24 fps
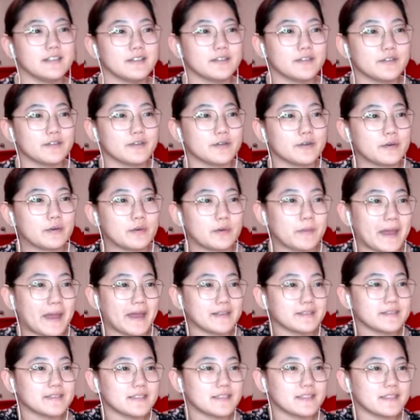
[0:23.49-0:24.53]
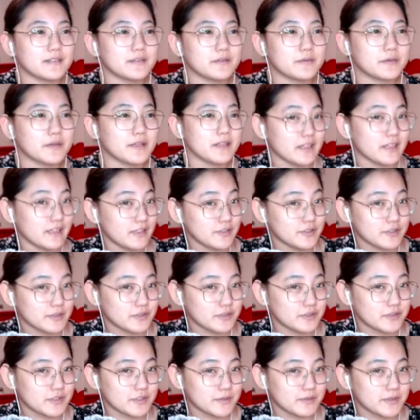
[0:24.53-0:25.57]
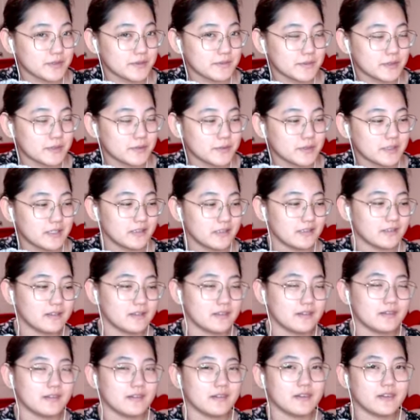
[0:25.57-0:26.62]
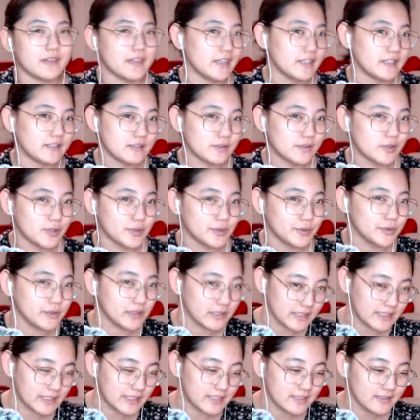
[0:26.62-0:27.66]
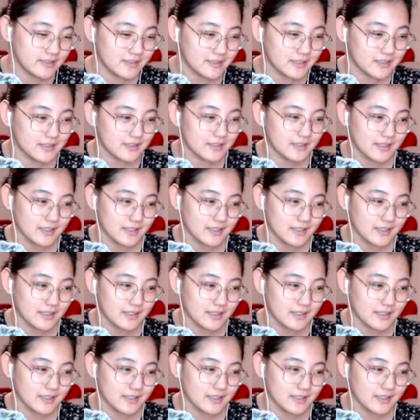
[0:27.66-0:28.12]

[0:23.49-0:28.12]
the romantic relationships between these two leads,